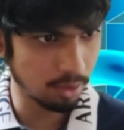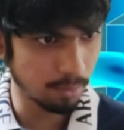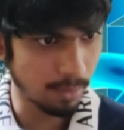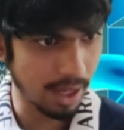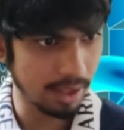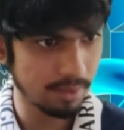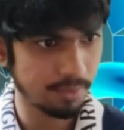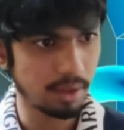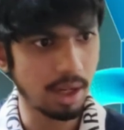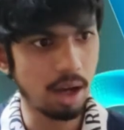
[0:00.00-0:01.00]
0 to pi.
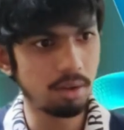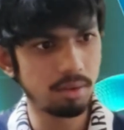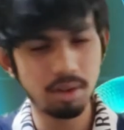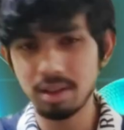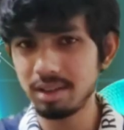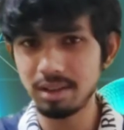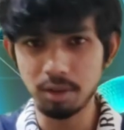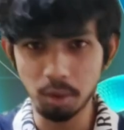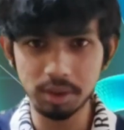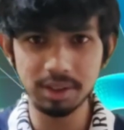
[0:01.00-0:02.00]
Now
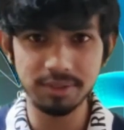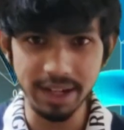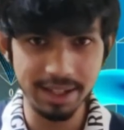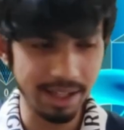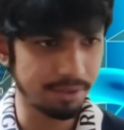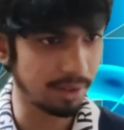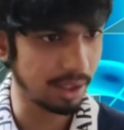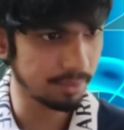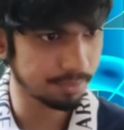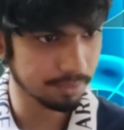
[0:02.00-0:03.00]
notice very
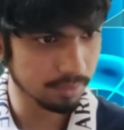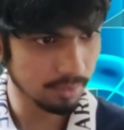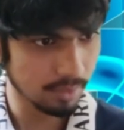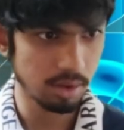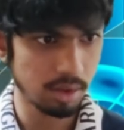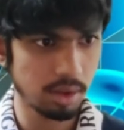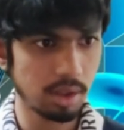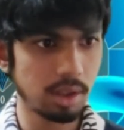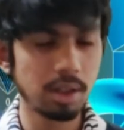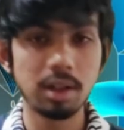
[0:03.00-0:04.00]
carefully,
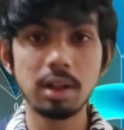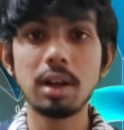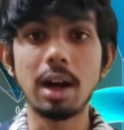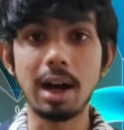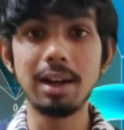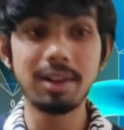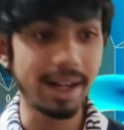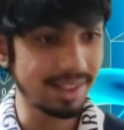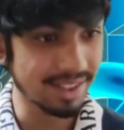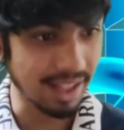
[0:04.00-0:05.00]
I'll
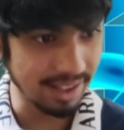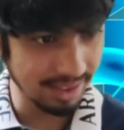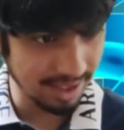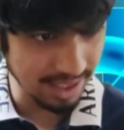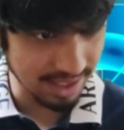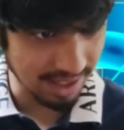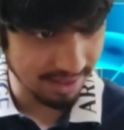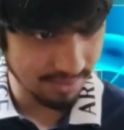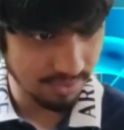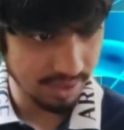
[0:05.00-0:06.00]
write sine
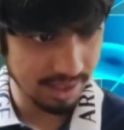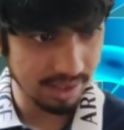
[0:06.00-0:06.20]
theta